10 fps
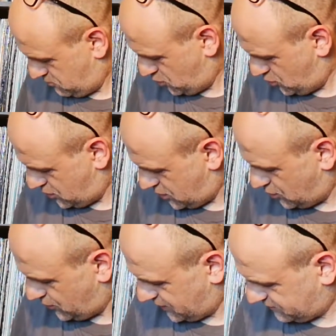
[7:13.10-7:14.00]
more,
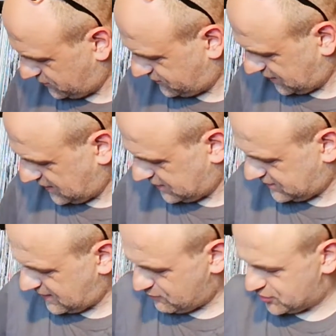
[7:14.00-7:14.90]
oh, this was in a
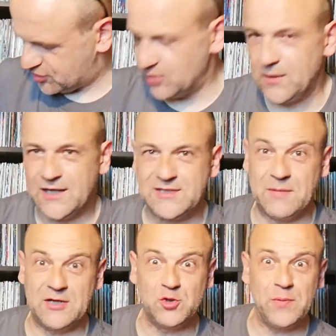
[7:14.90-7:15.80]
separate shop. I actually
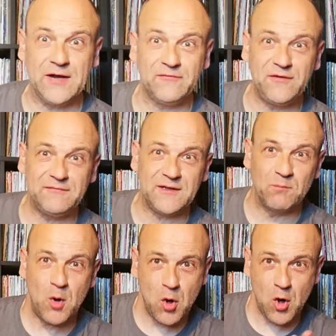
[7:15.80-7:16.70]
paid £2.50
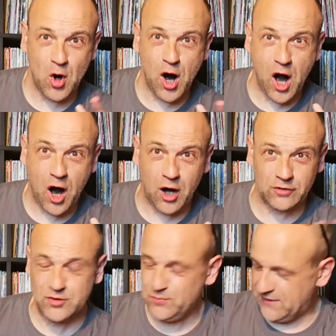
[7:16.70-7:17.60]
more. Oh,
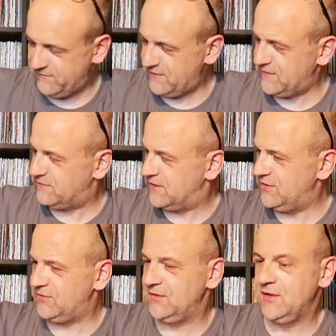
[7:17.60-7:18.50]
£2.50 for this.